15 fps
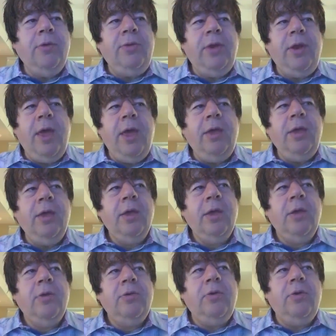today,
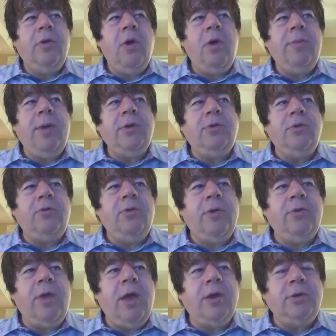certainly all major
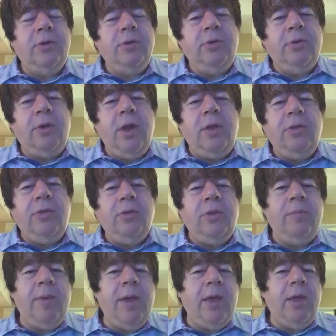transactions are done through
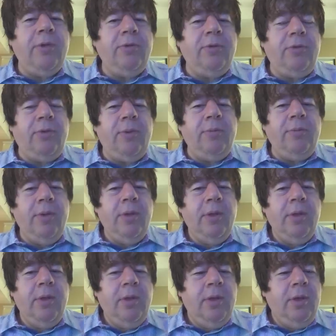the banking system.
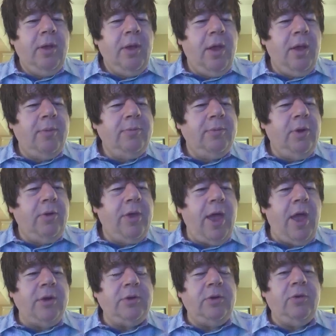
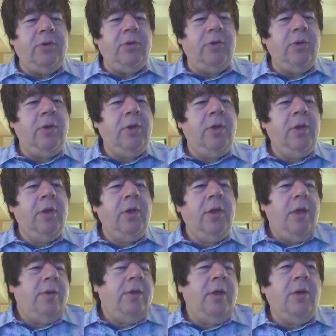Cash has
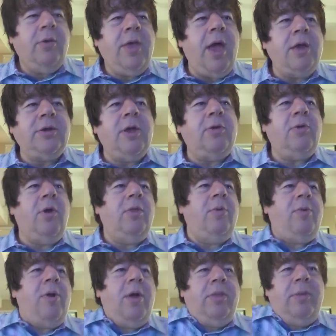all
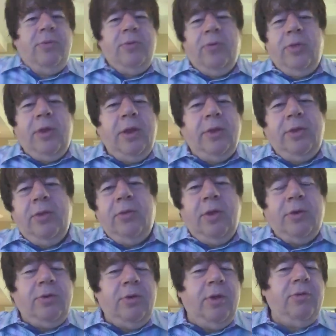the problems of the 19th
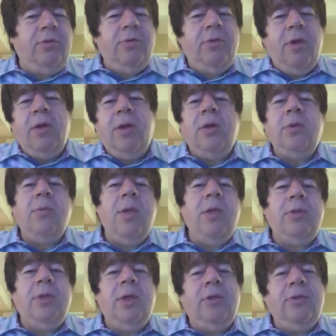century. It's
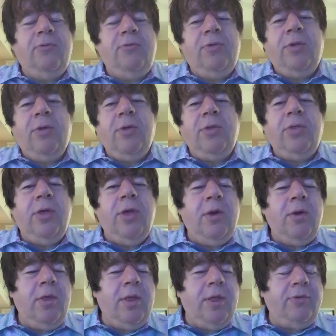unwieldy. It's a physical
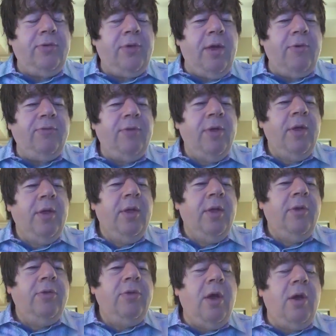thing, all that stuff.
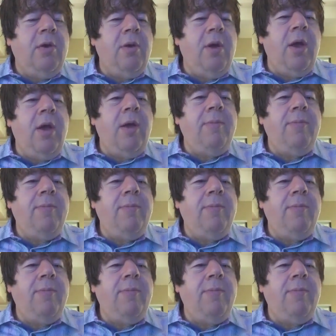So